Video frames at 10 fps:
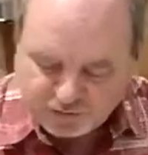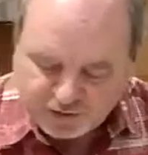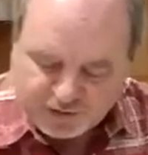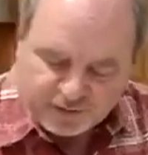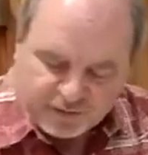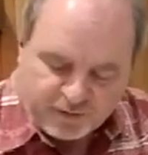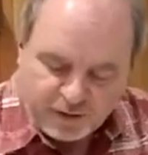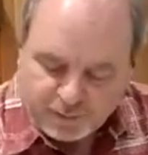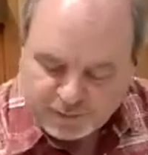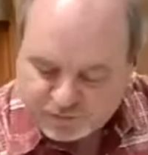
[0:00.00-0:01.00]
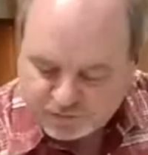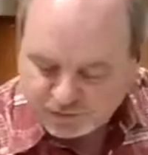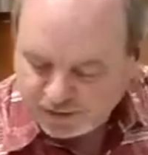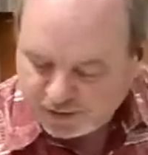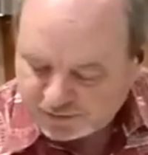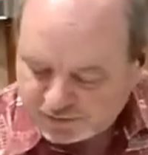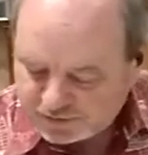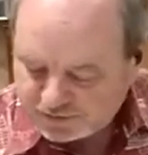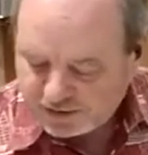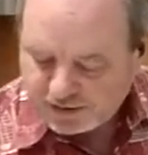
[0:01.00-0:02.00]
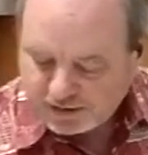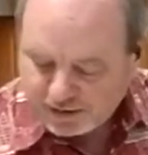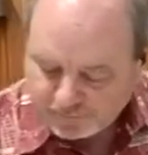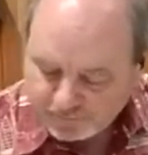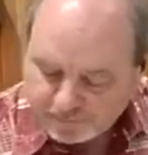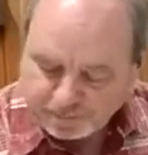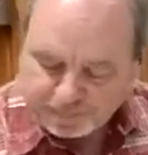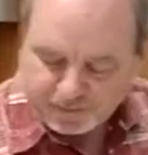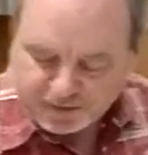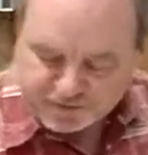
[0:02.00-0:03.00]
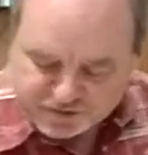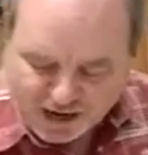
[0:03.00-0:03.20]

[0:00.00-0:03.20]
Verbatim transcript: is, you know, it's it's uh, it's